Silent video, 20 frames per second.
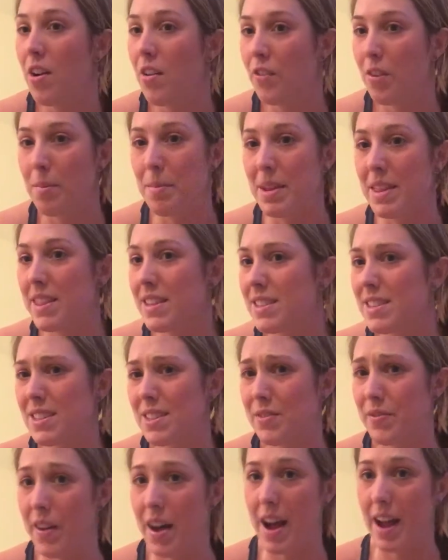For me, this is
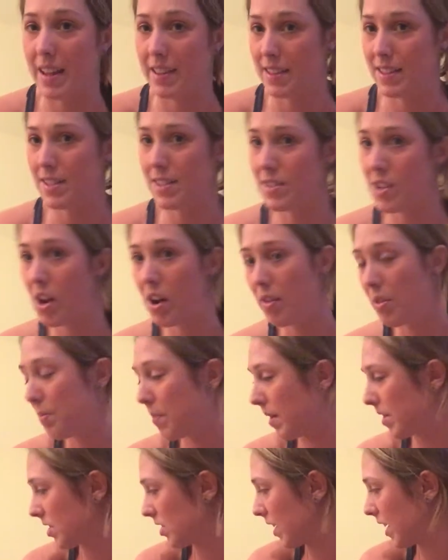fine. This is all the
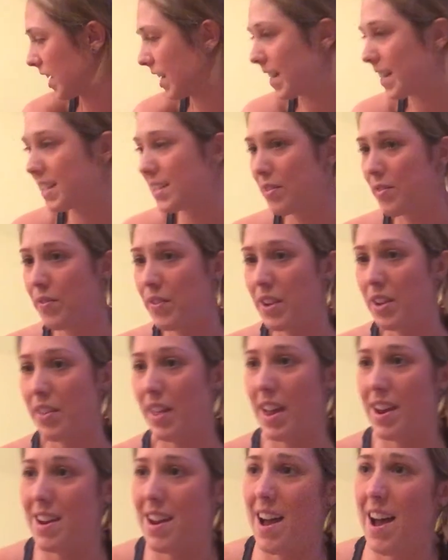pressure I need to feel
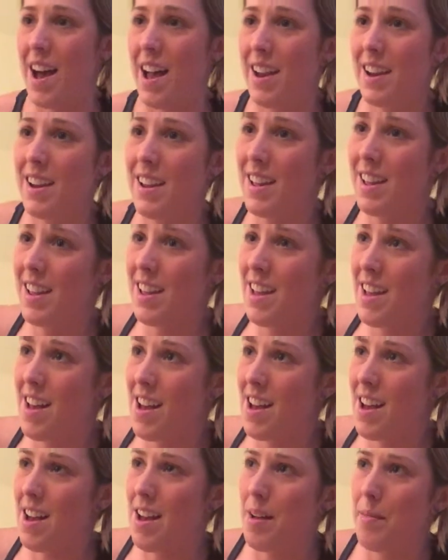that knot
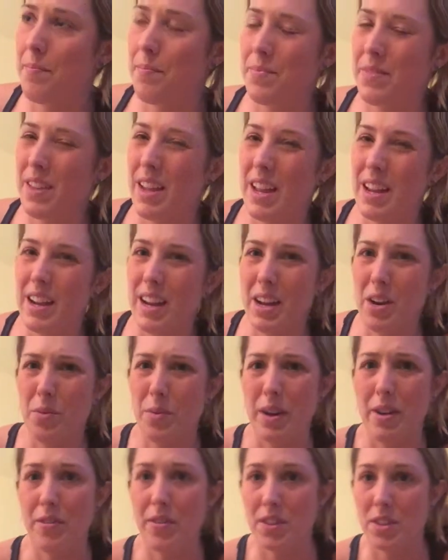and kind of
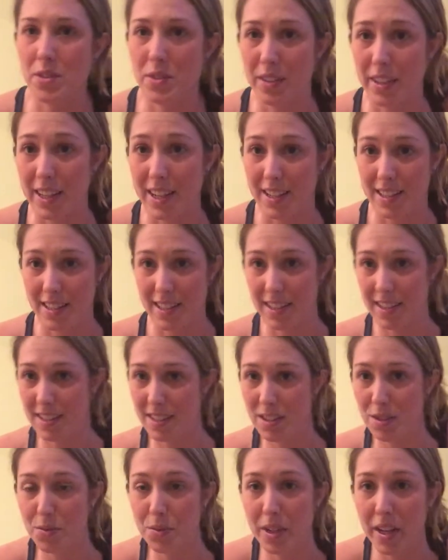wait for it to release. And this
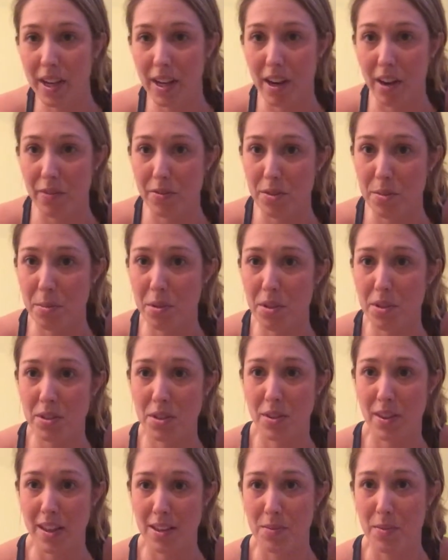is really uncomfortable, so
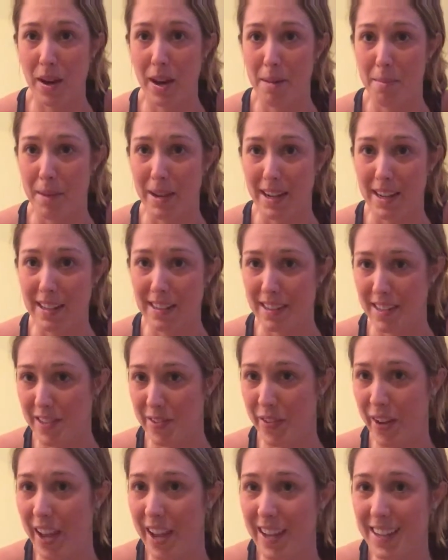that's why I'm making this
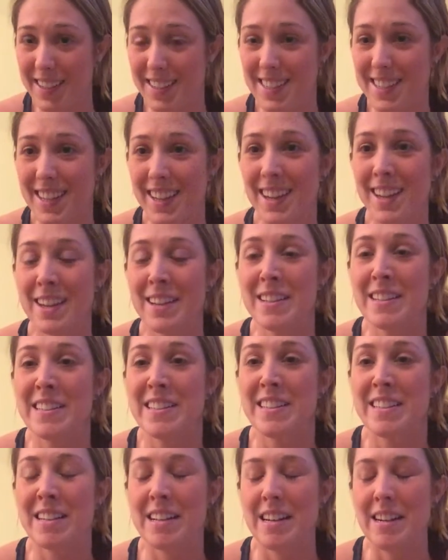face.
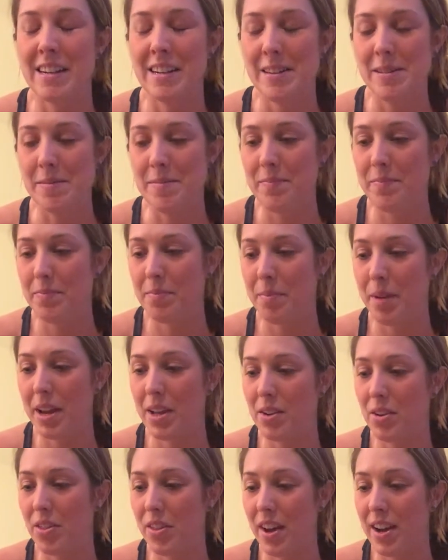My
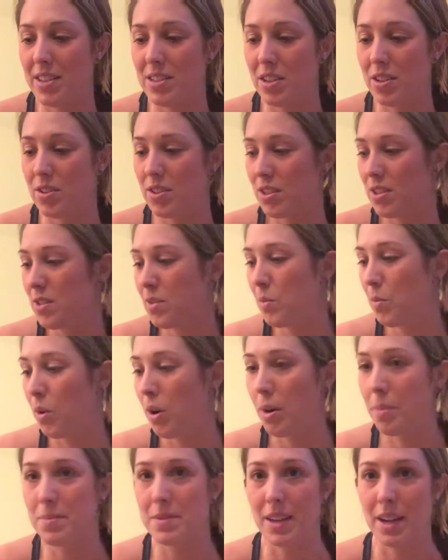inner thighs are just
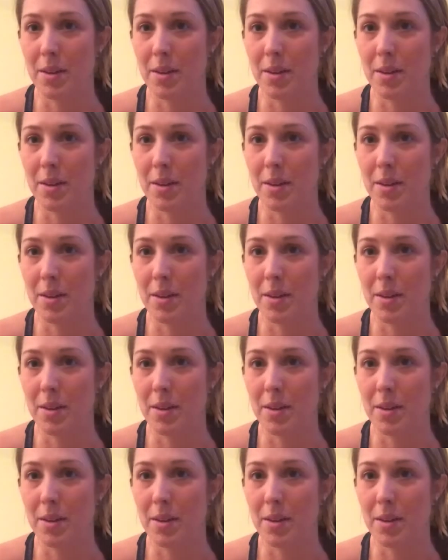warped.